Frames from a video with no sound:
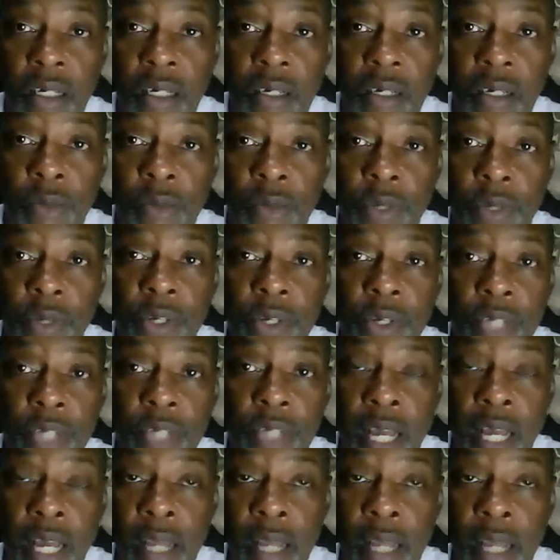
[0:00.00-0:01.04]

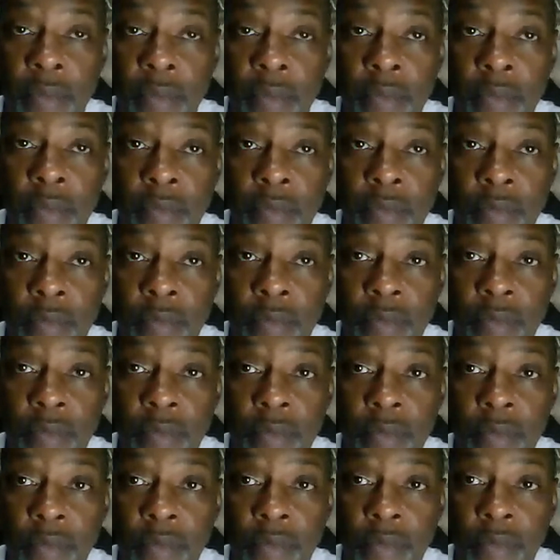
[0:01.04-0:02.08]
wintertime
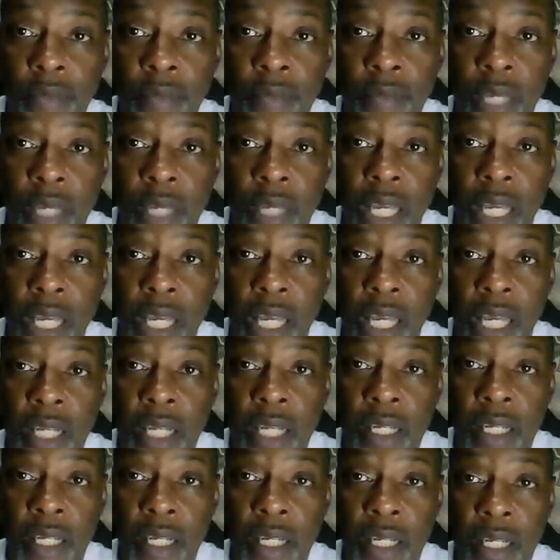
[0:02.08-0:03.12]

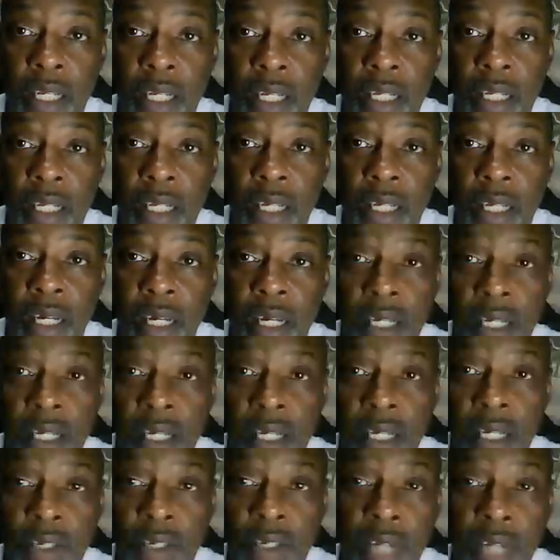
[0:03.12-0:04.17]
in
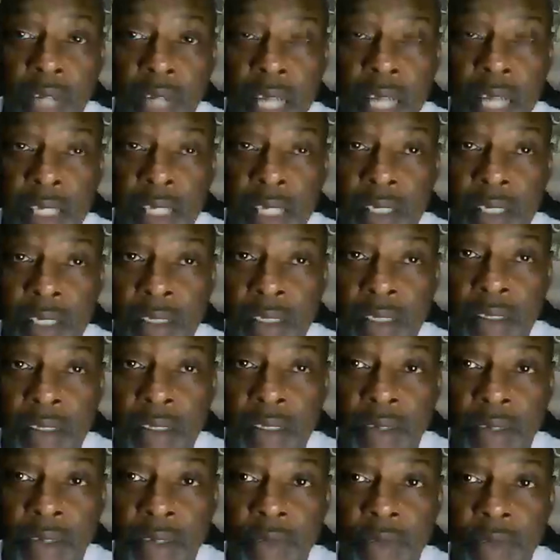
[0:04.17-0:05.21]
like
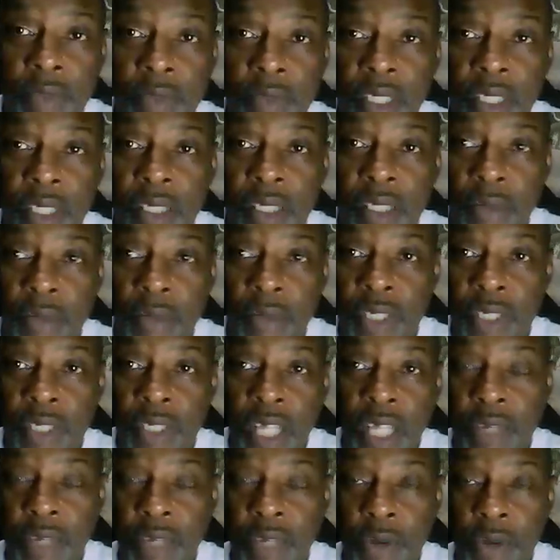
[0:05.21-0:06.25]
November, December,
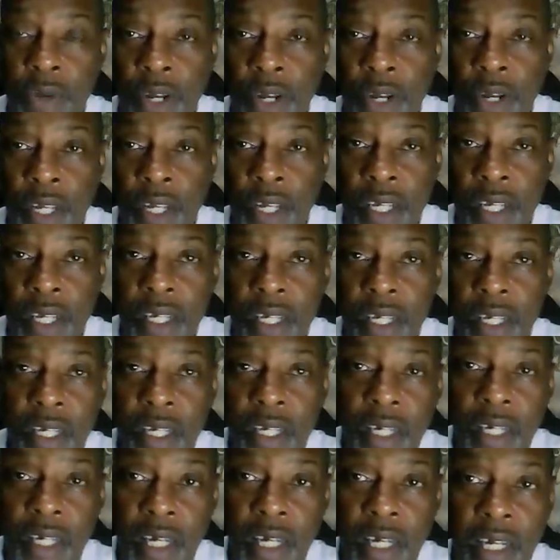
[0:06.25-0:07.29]
January,
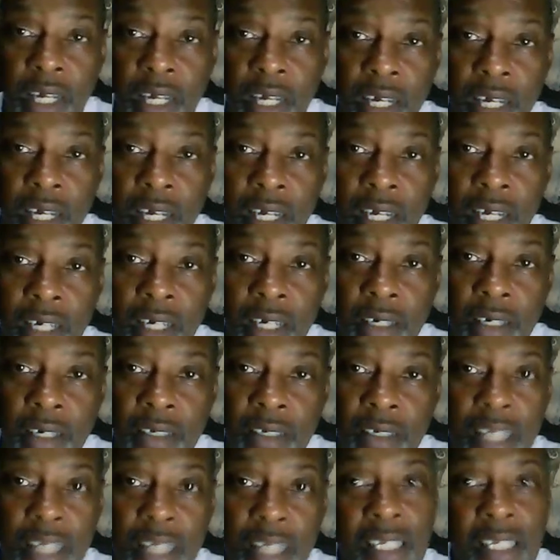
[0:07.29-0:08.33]
that's
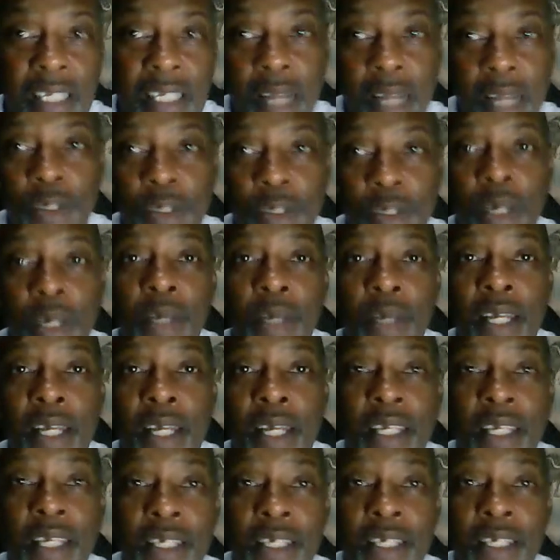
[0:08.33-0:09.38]
the time you should come to
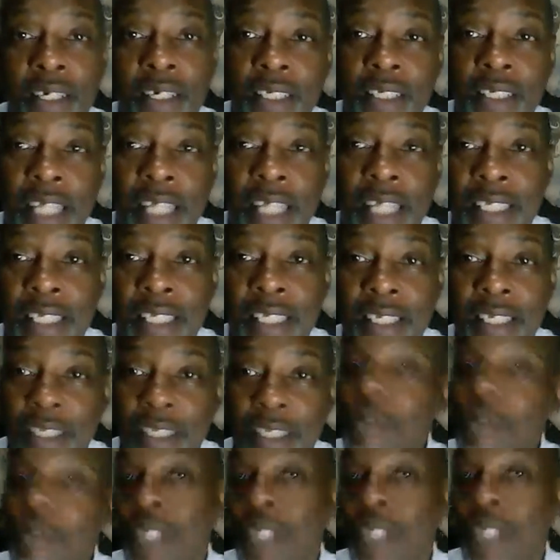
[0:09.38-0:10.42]
Kenya because that's the
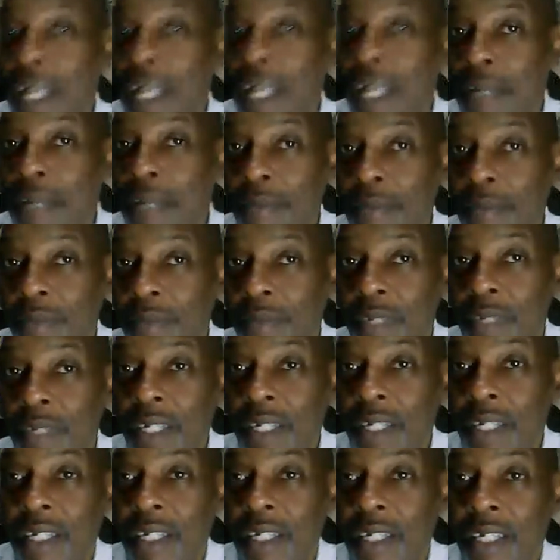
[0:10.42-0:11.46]
summertime
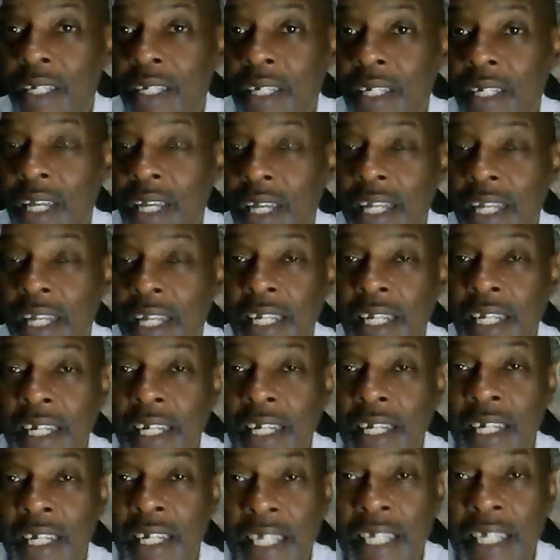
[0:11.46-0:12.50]
and
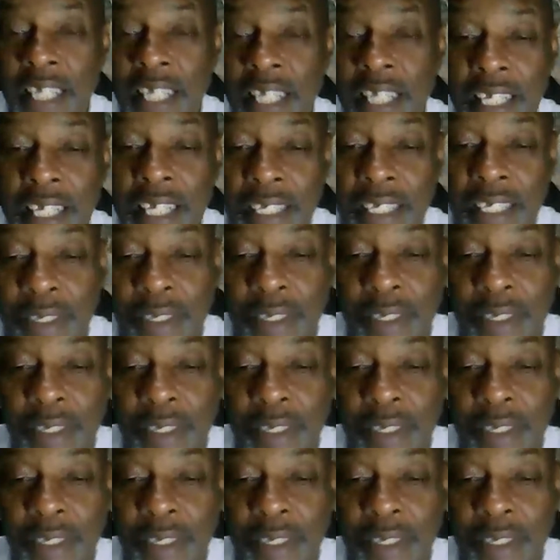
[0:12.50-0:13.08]
in Kenya.